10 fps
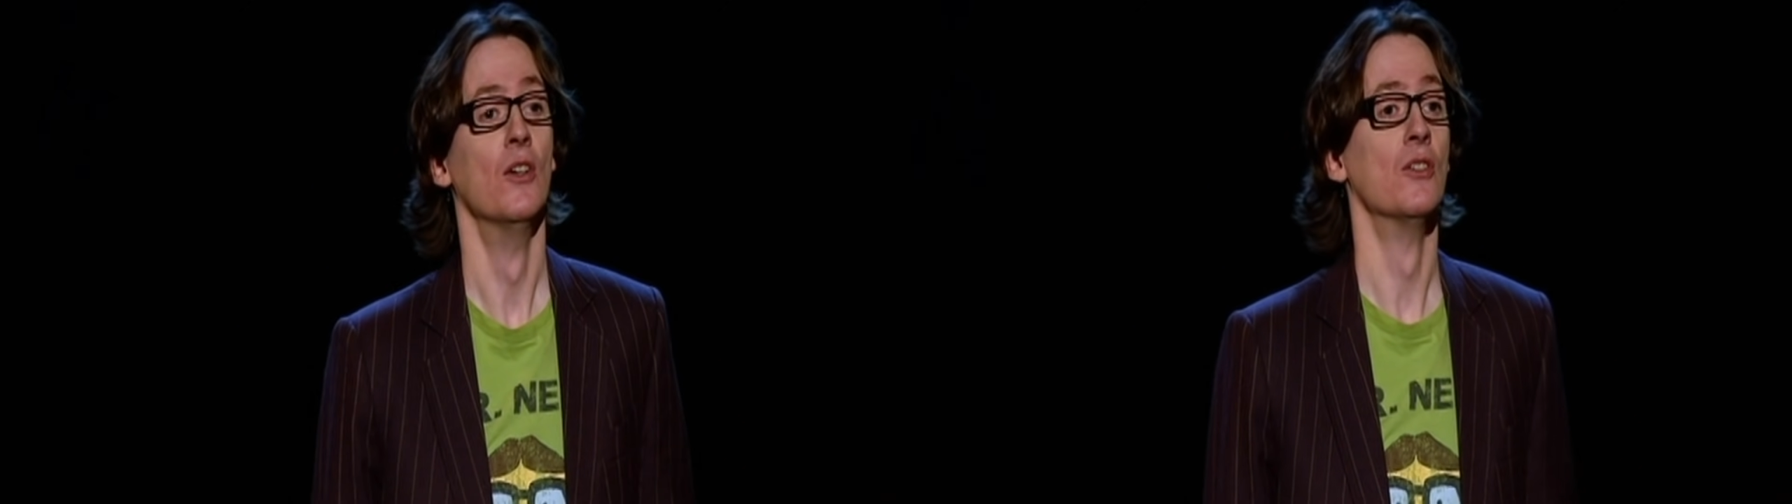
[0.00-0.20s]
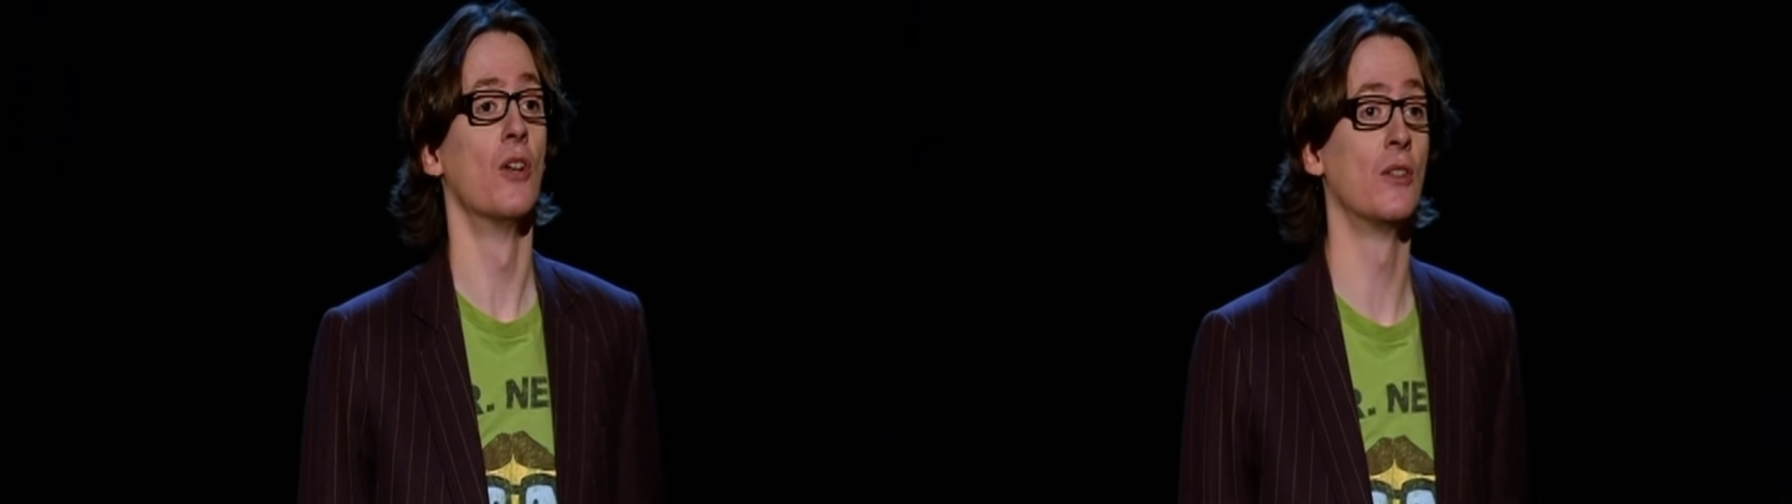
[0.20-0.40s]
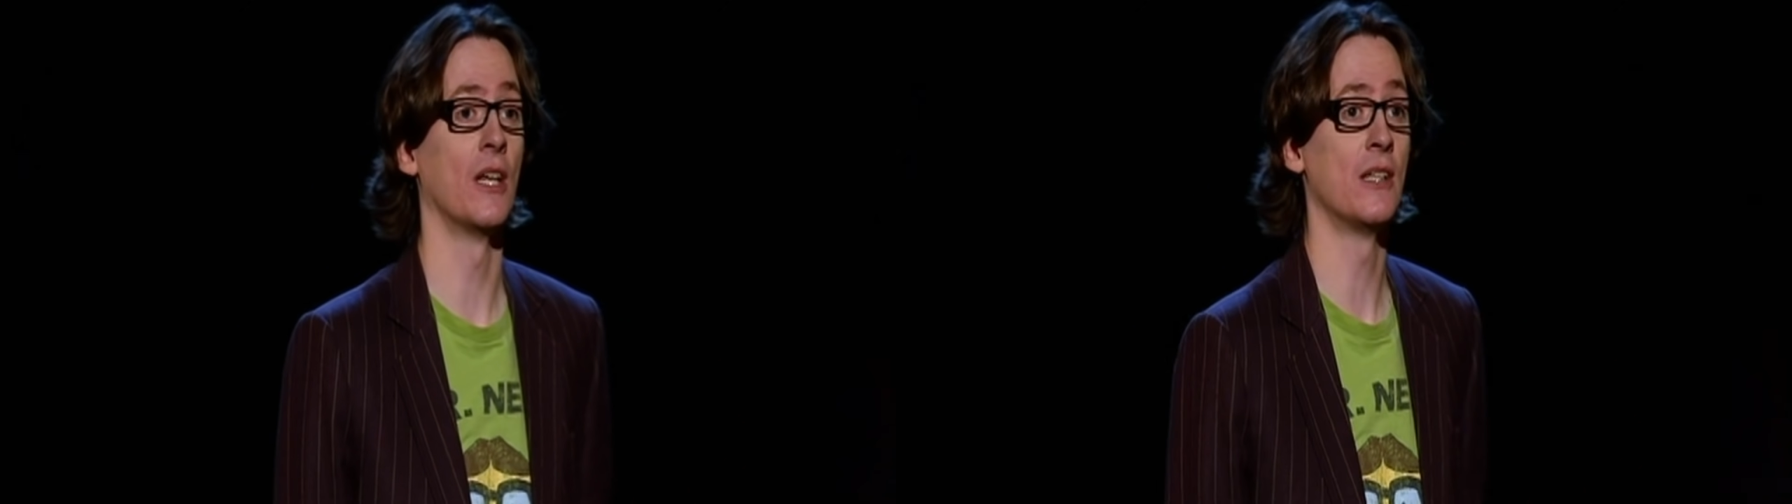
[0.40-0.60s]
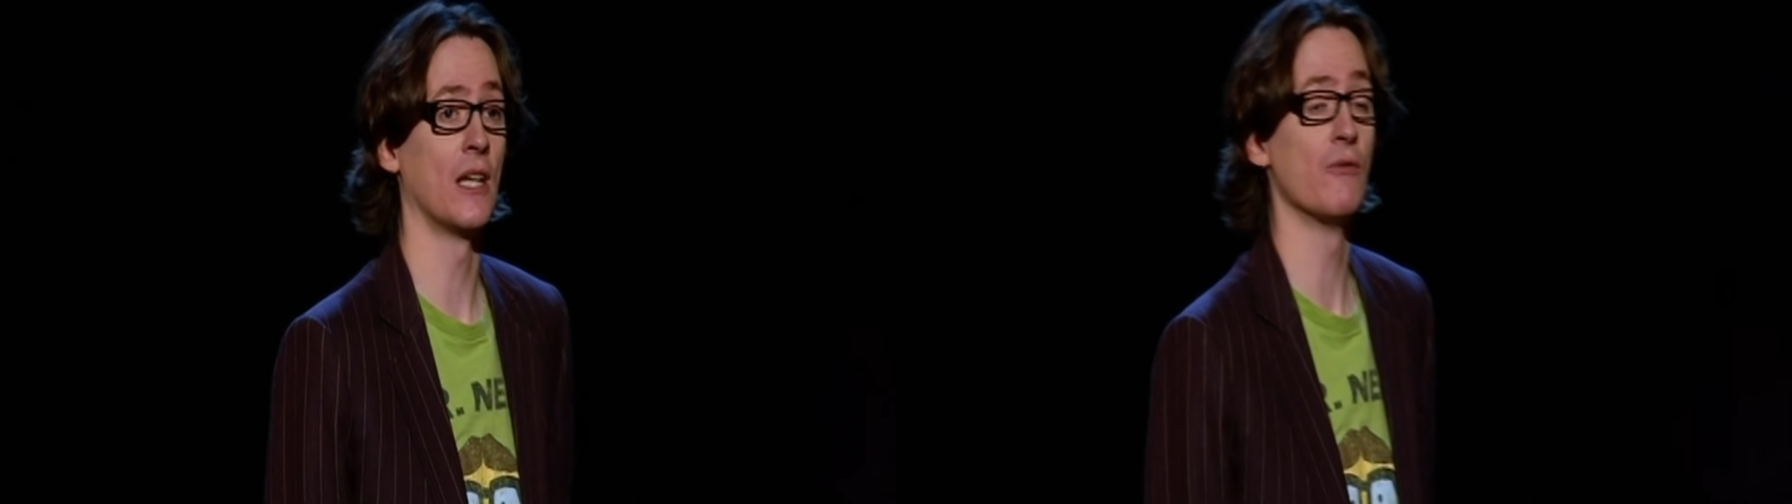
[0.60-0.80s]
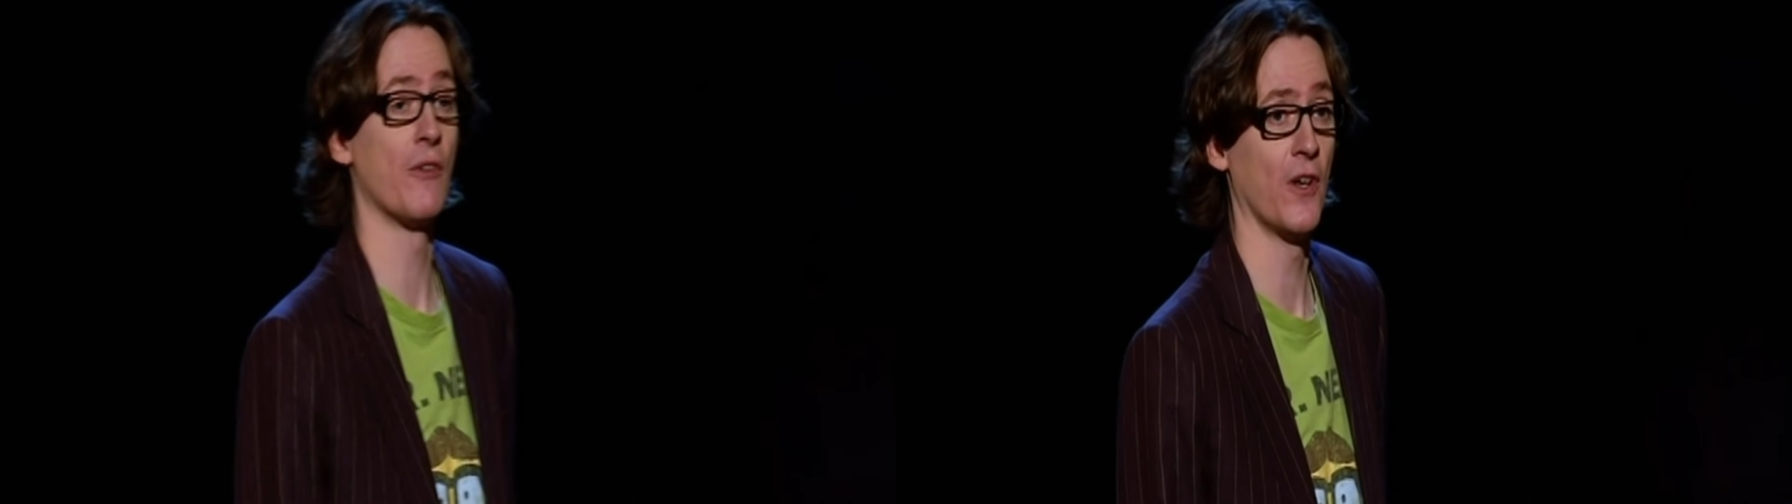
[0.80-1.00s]
So did, did
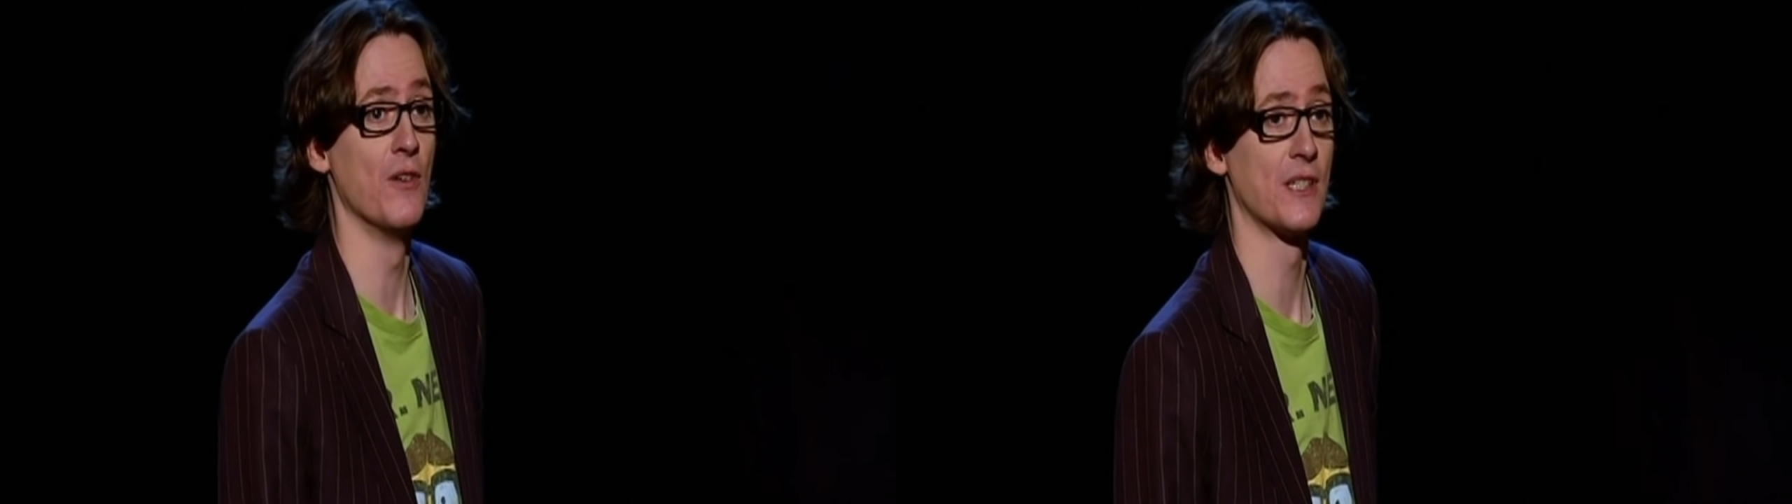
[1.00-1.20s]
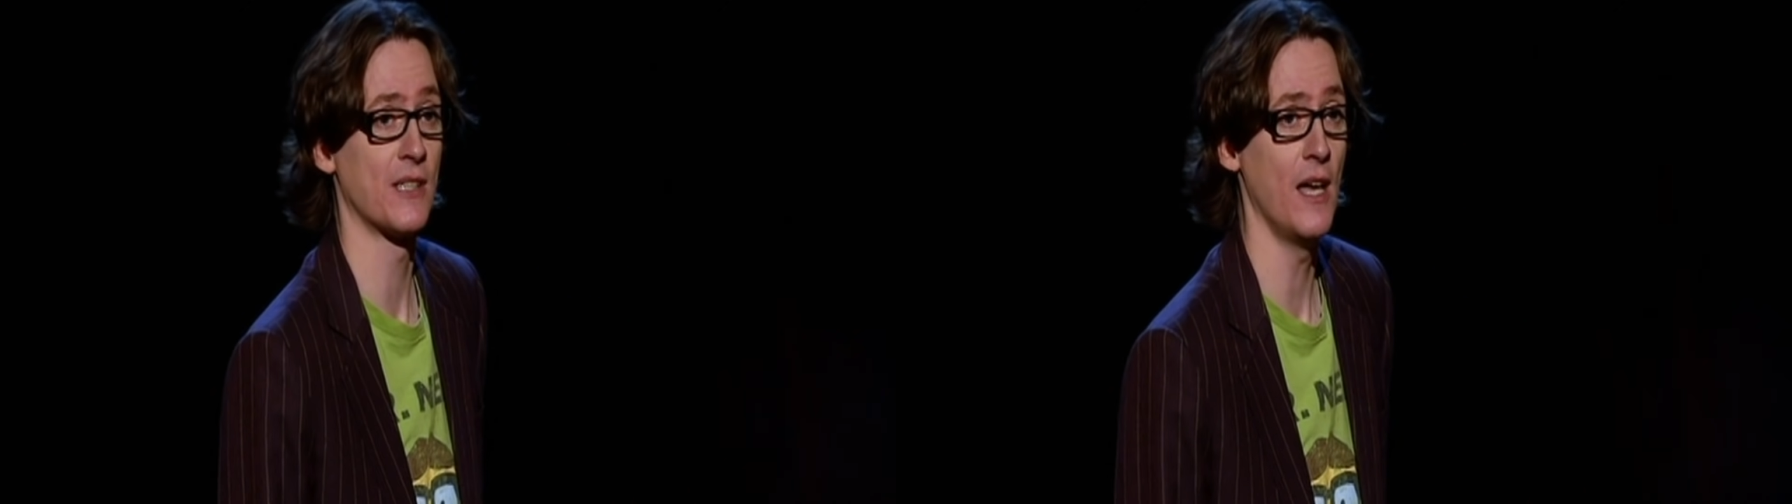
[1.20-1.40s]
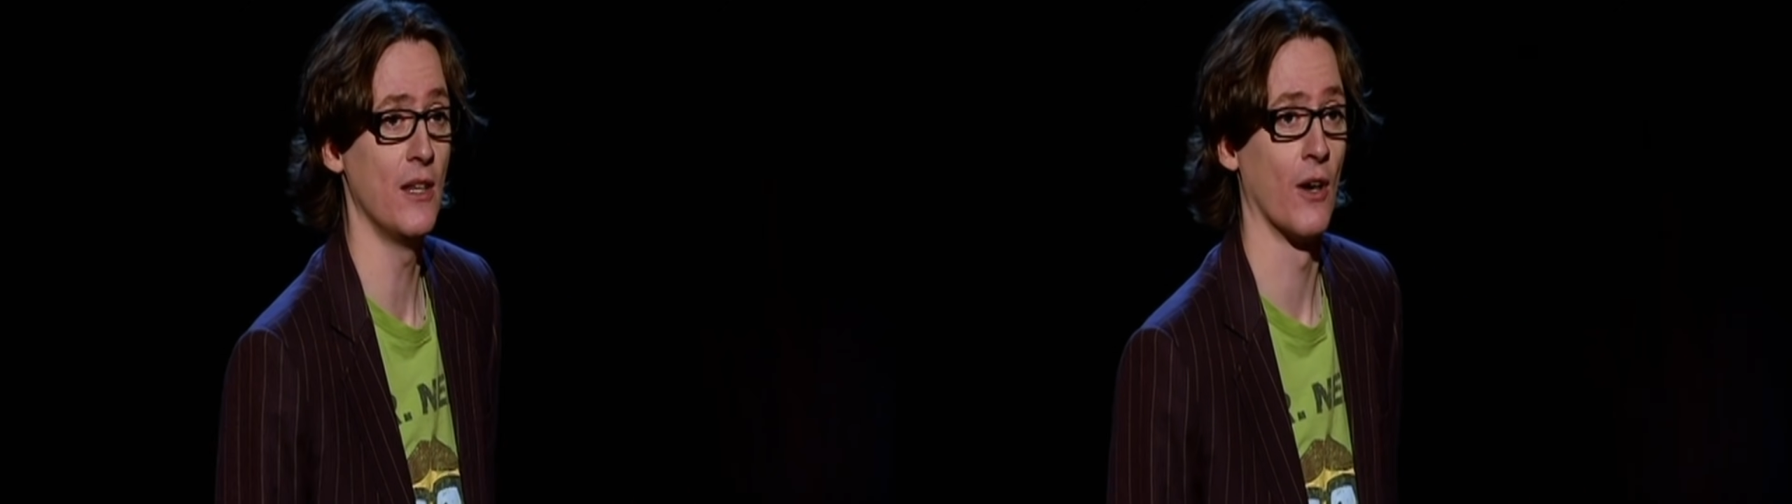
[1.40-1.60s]
he refuse to sign the